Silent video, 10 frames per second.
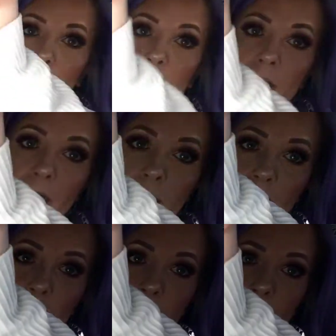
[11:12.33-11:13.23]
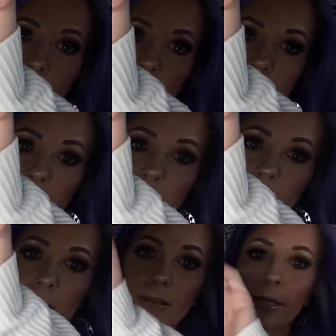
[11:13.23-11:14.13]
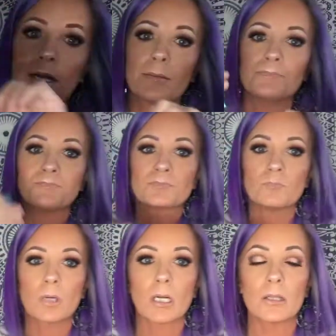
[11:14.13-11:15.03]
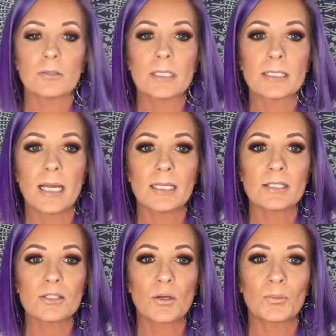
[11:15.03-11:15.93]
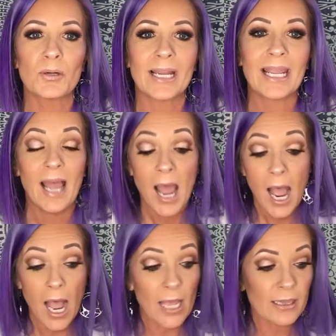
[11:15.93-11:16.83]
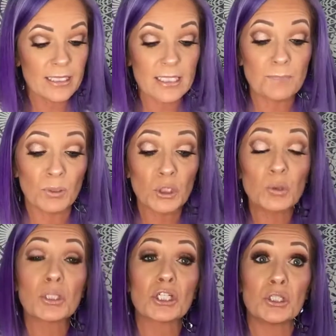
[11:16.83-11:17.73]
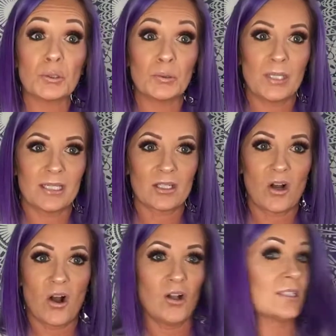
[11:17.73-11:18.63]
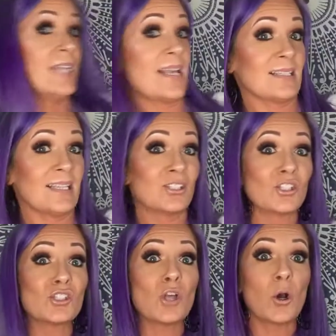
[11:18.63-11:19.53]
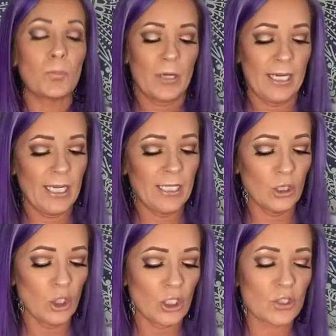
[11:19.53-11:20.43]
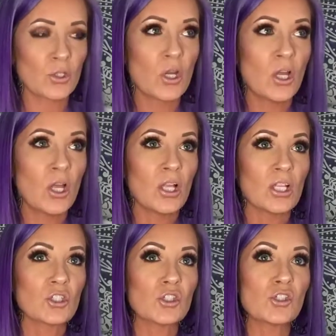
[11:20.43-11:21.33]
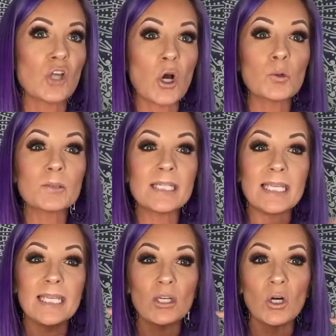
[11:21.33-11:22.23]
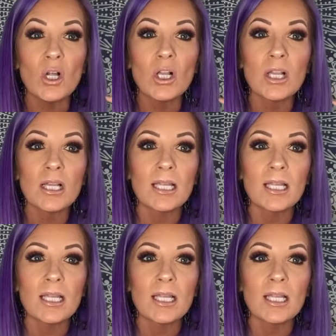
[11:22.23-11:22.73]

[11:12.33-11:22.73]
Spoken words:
underneath my skin right there. What color is that? So pretty. This is Blue Lagoon, it's called. Yes, it's so pretty. It looks so teal,